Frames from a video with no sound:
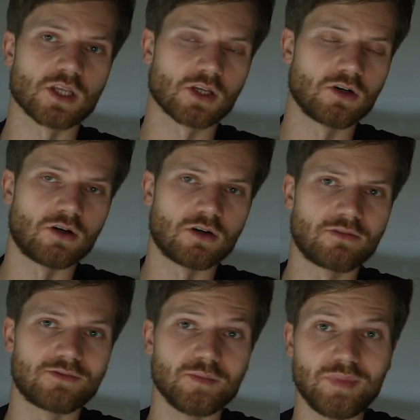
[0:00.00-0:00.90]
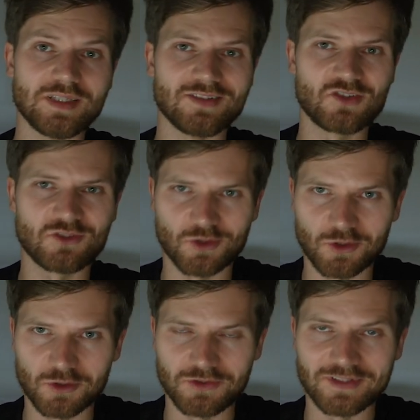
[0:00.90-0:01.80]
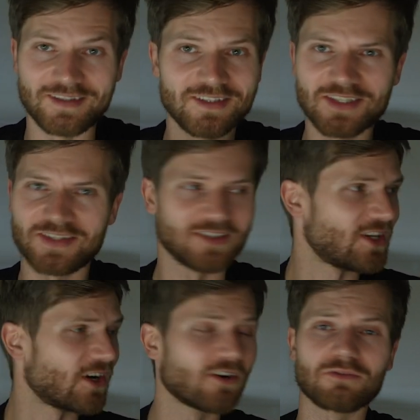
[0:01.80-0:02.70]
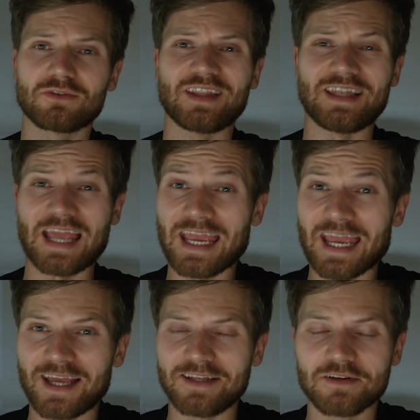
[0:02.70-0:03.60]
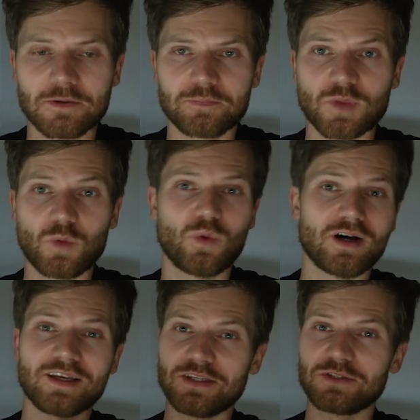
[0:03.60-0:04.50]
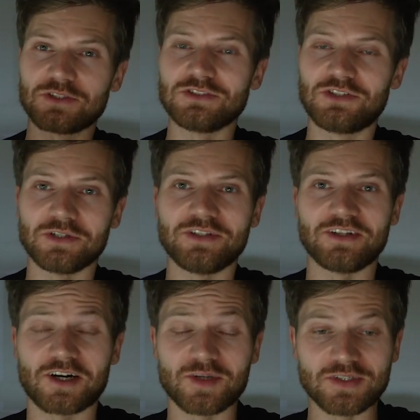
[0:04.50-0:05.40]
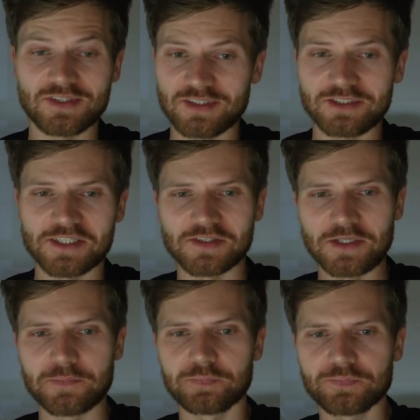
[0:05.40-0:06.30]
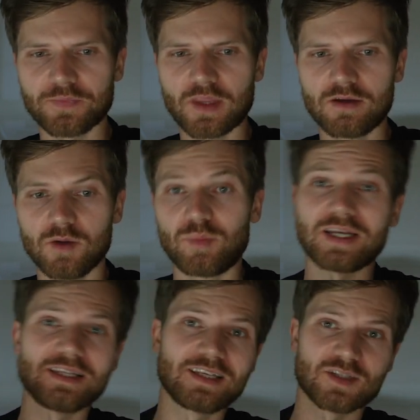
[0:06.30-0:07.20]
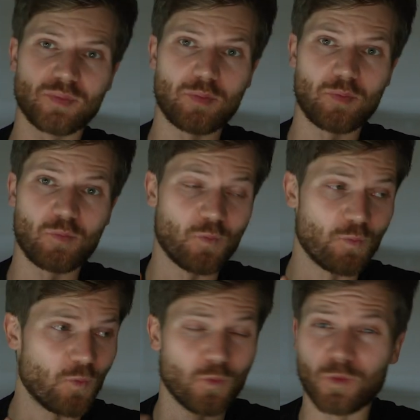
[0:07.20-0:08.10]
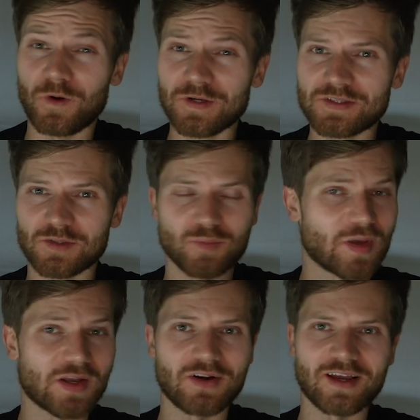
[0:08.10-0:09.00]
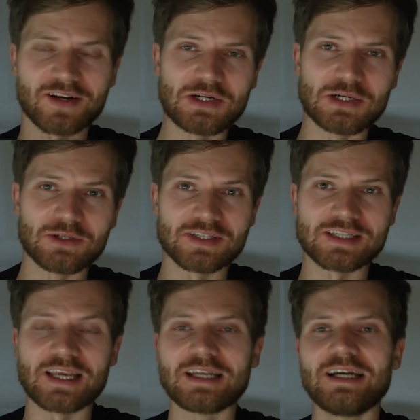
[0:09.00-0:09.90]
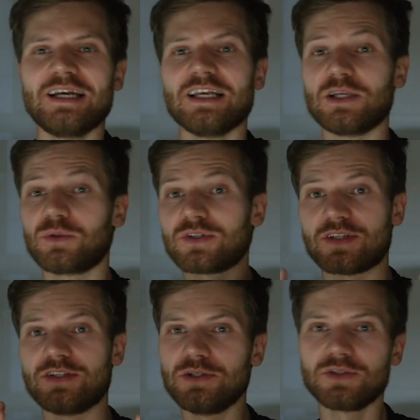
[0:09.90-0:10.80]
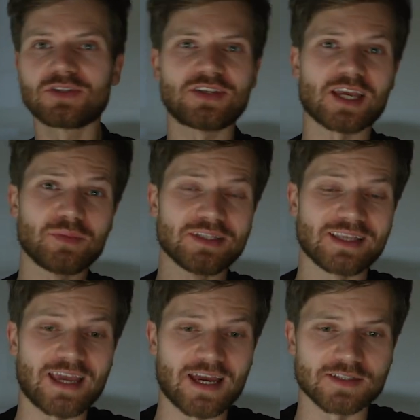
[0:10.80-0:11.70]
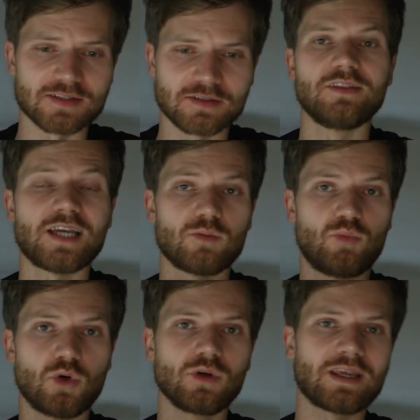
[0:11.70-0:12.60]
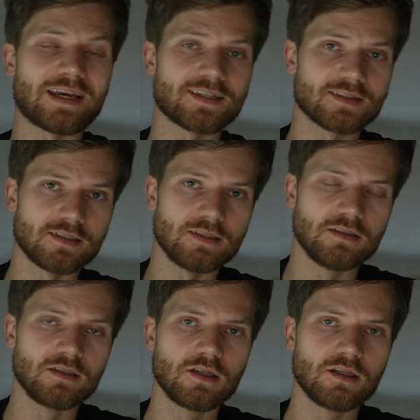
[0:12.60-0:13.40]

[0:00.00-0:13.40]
the car from being sold. This is the narrative of an ad. Why you should join an army, seriously. But it gets worse or better, I don't know how to say it. There was a news segment cast that broadcasted